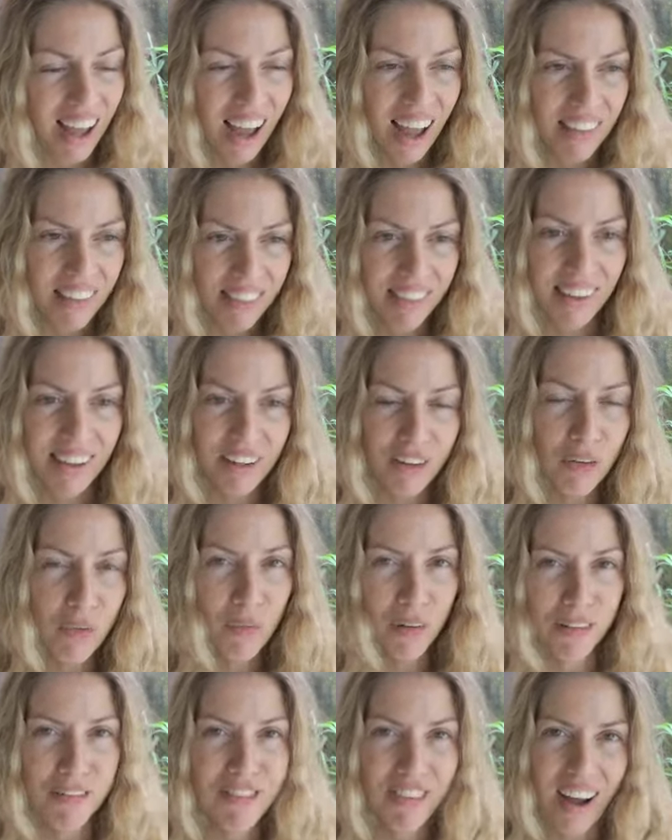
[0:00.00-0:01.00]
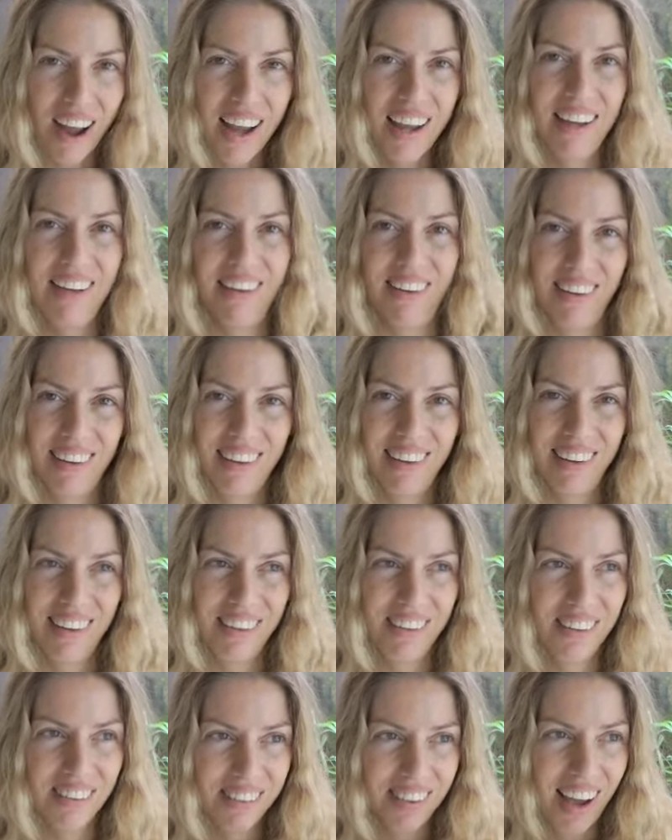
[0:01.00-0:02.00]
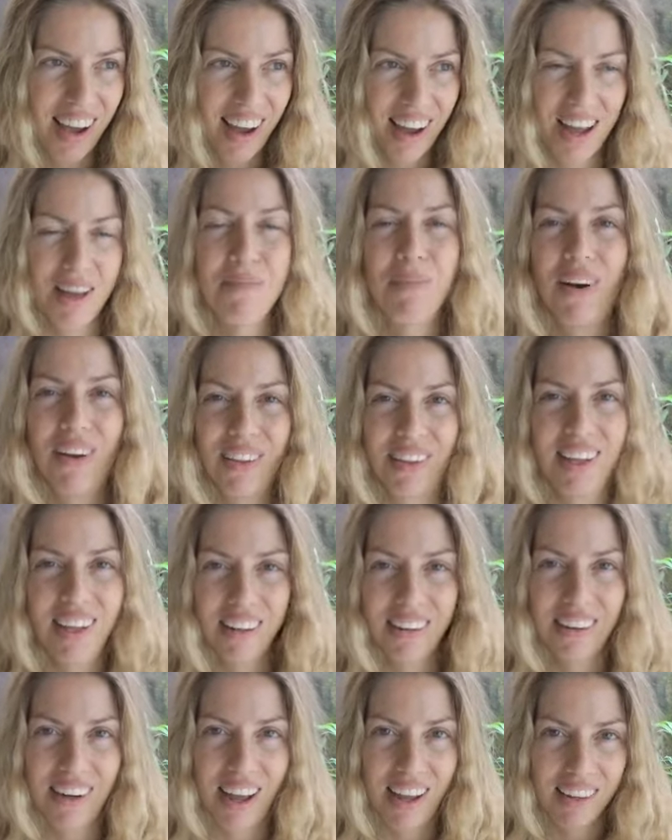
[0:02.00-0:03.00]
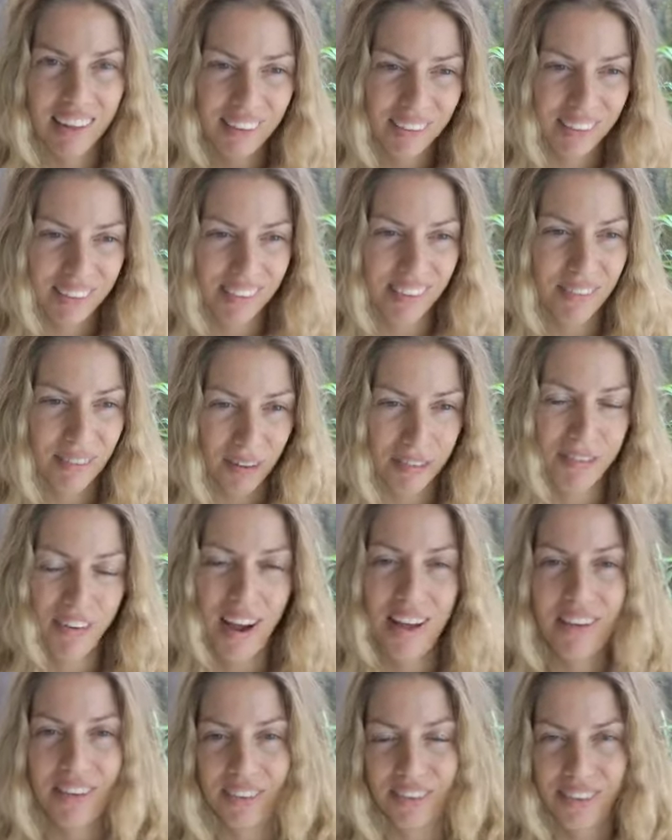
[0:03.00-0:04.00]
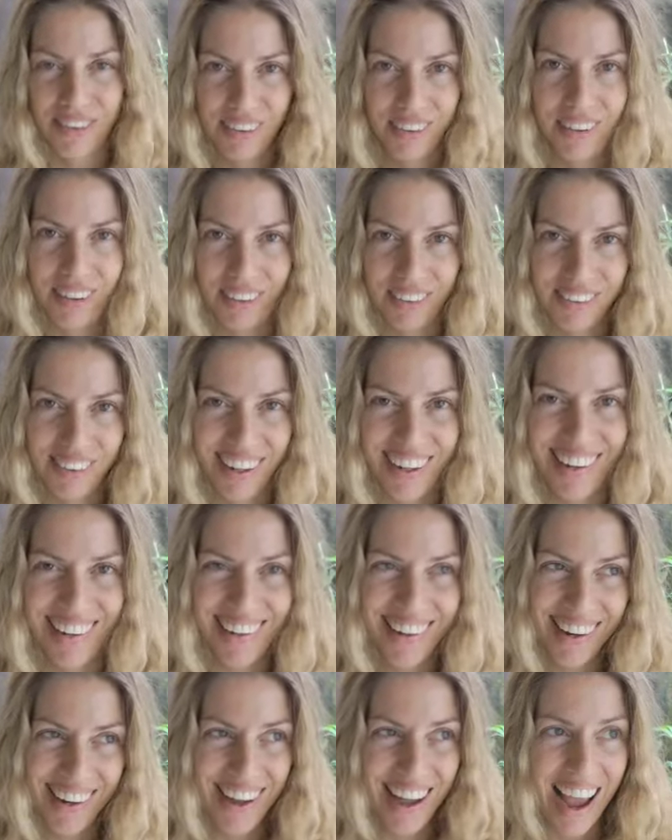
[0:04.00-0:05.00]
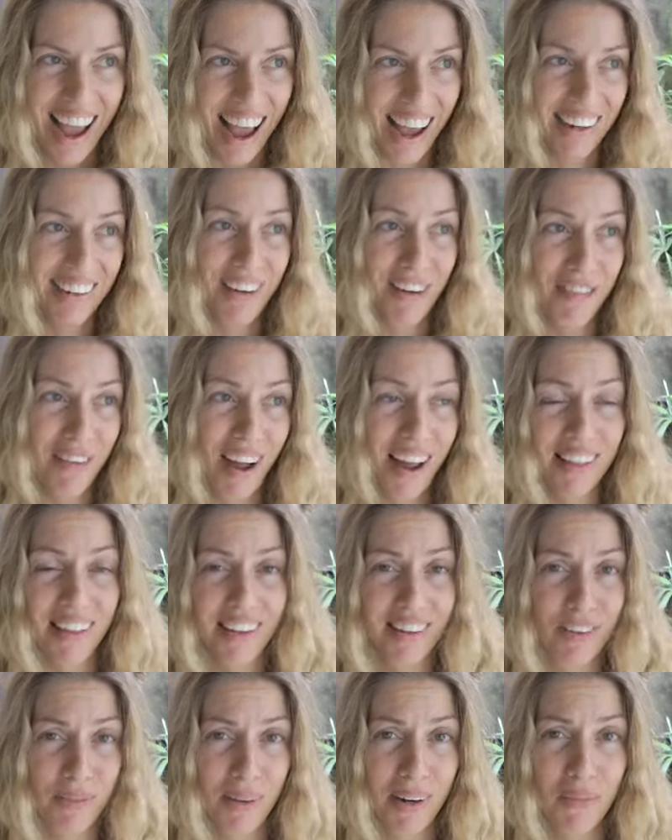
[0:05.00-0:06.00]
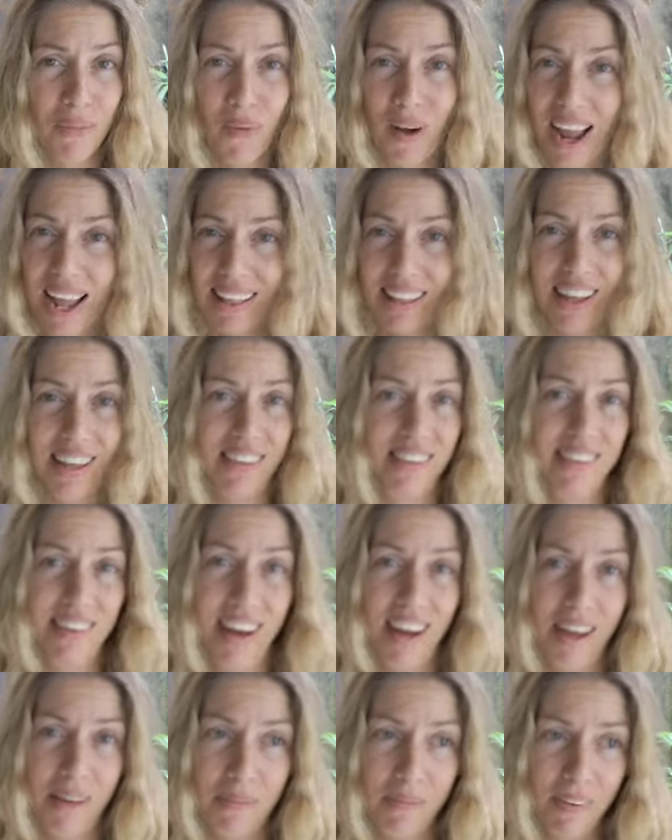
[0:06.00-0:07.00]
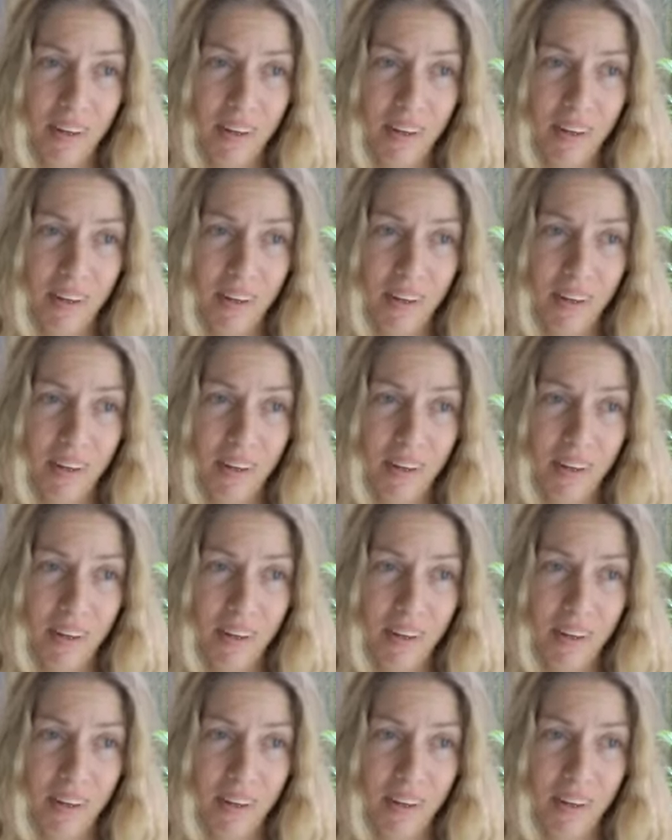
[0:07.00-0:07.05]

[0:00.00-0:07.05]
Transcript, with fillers: I, you'll refine your time on the internet. You'll sort of refine your search and you'll find that you spend way less time.